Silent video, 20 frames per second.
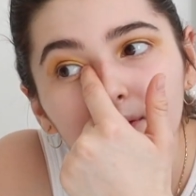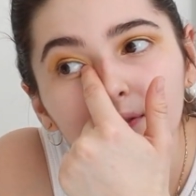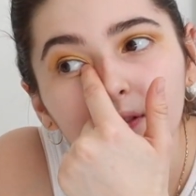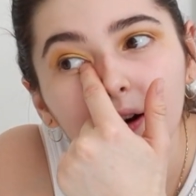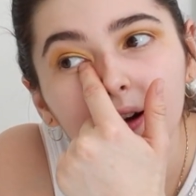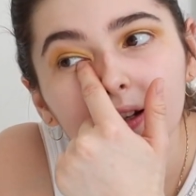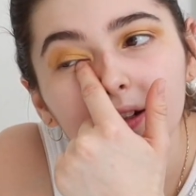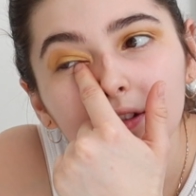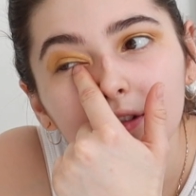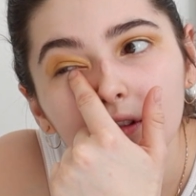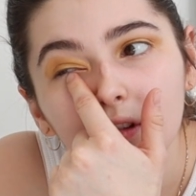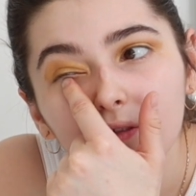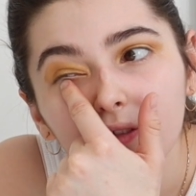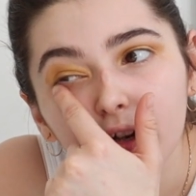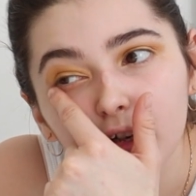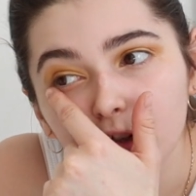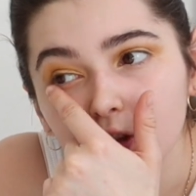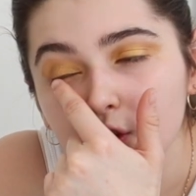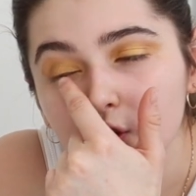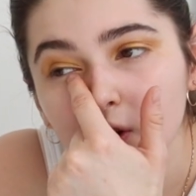So I didn't do a
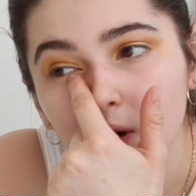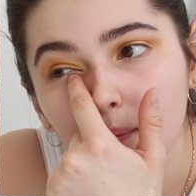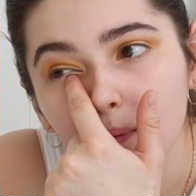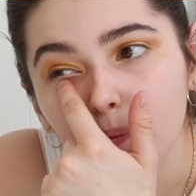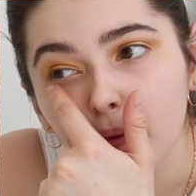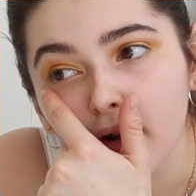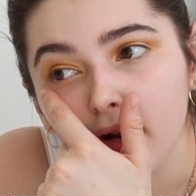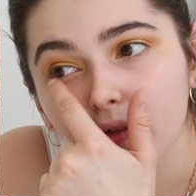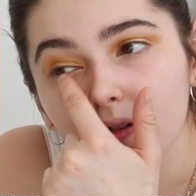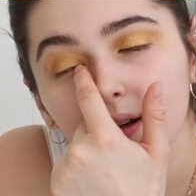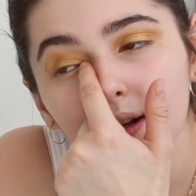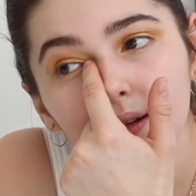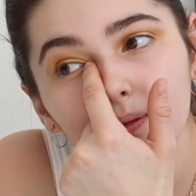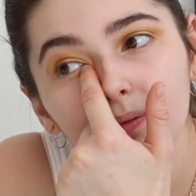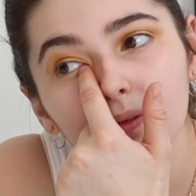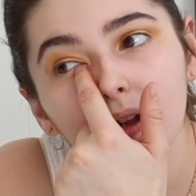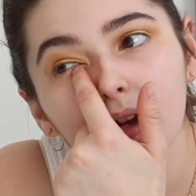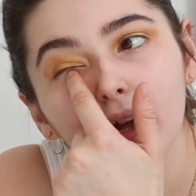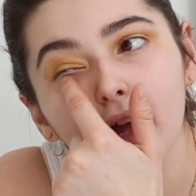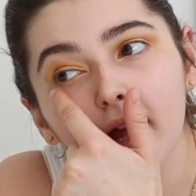very good job, apparently.
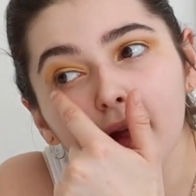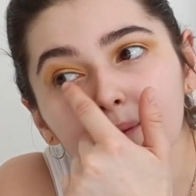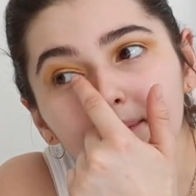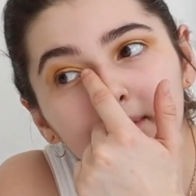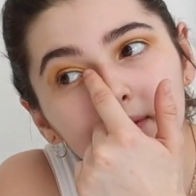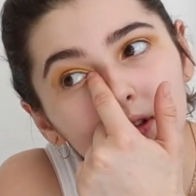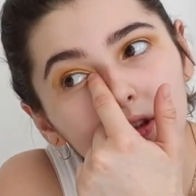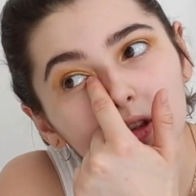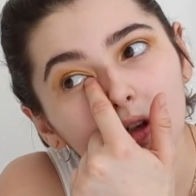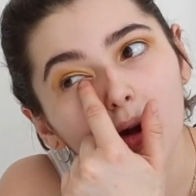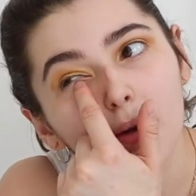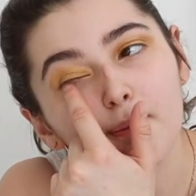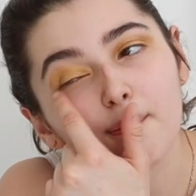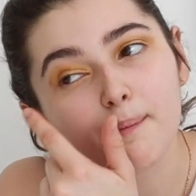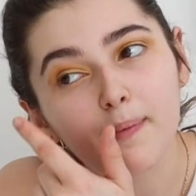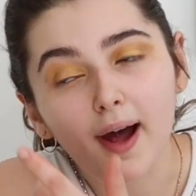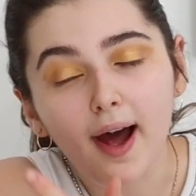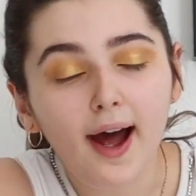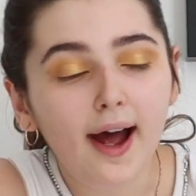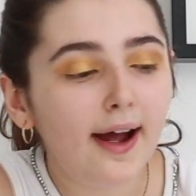Okay, so I'm
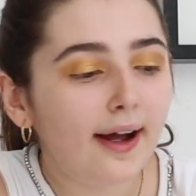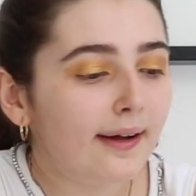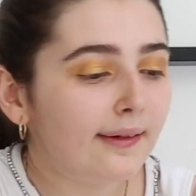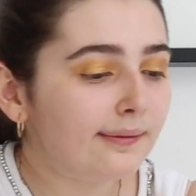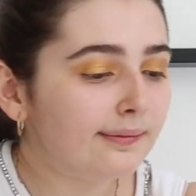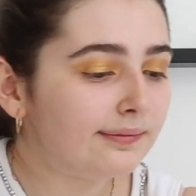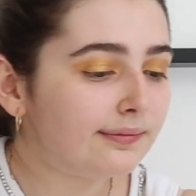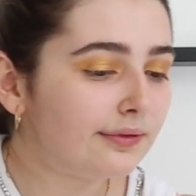back.